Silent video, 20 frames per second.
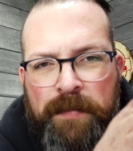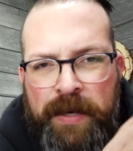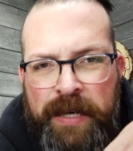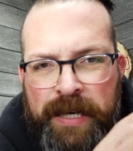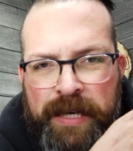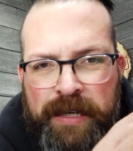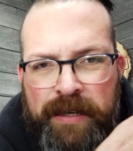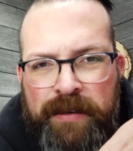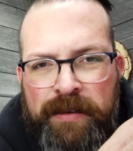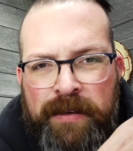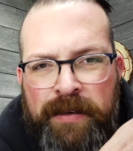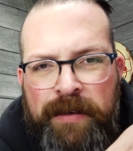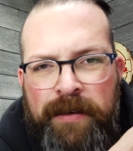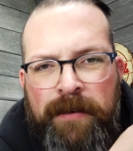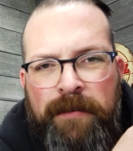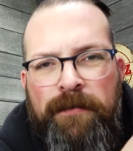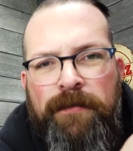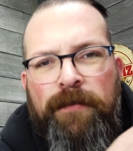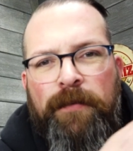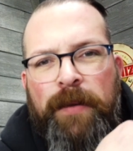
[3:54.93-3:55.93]
pick
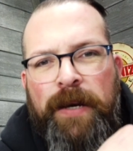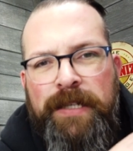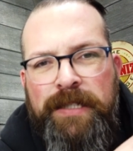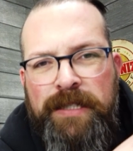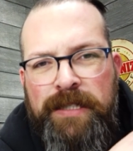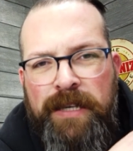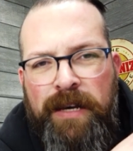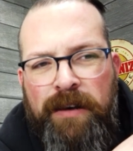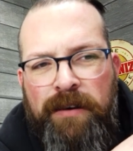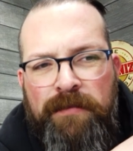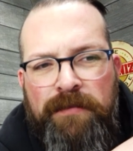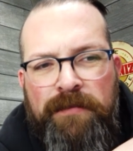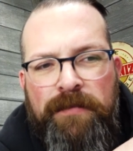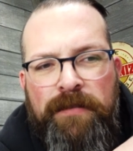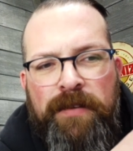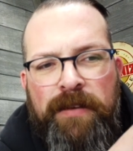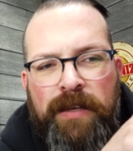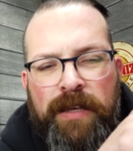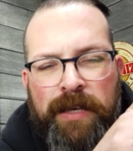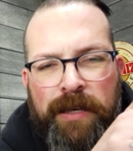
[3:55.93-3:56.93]
for myself,
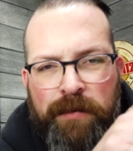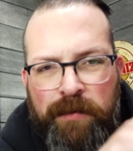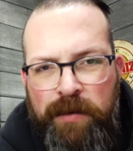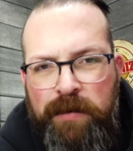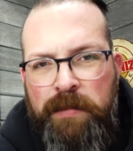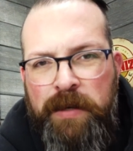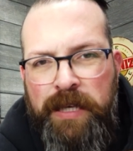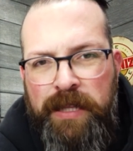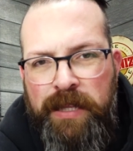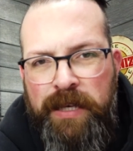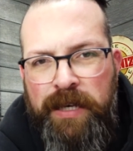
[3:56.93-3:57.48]
it would be